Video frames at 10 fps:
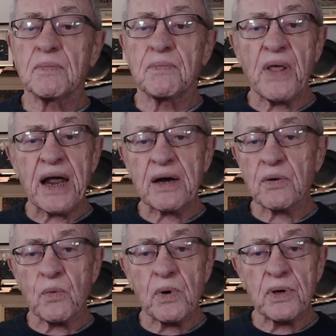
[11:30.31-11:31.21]
that
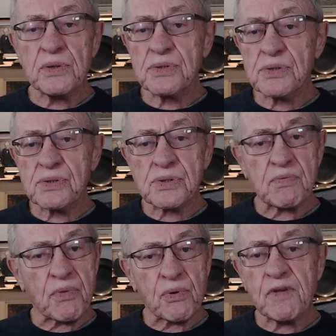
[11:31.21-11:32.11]
was
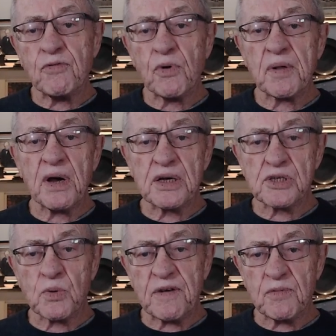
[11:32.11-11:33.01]
30 or 40
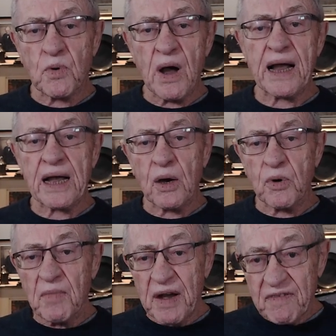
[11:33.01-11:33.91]
miles away from Krakow,
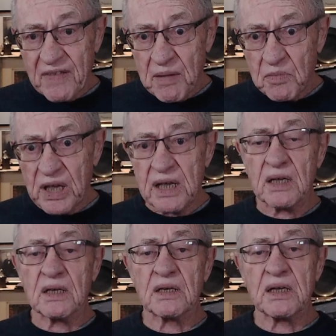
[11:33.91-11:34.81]
where my
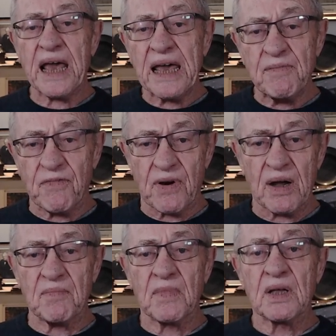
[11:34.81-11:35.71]
family came
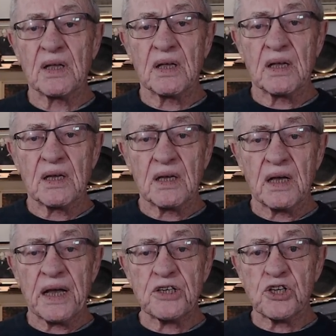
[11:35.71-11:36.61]
from.
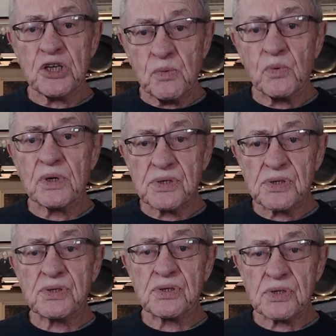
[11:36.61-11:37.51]
And she
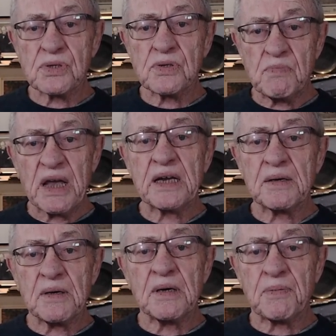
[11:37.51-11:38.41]
was made
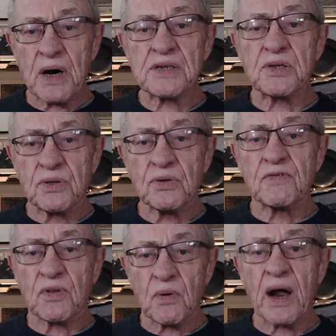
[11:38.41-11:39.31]
a prostitute
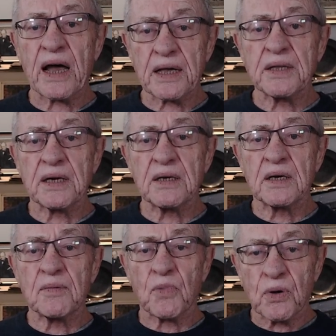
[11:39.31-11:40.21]
for the Reich and
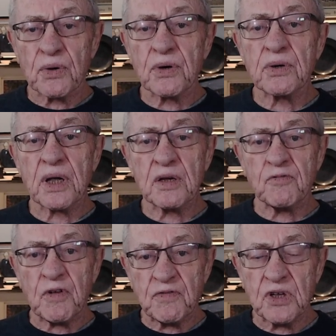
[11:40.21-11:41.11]
then murdered. Her
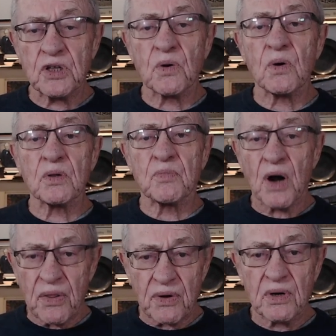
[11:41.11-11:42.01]
15-year-old
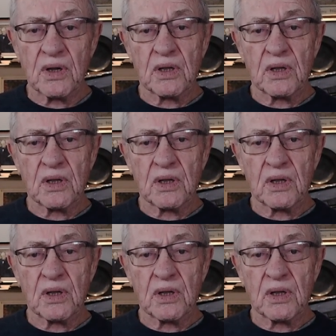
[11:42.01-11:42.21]
brother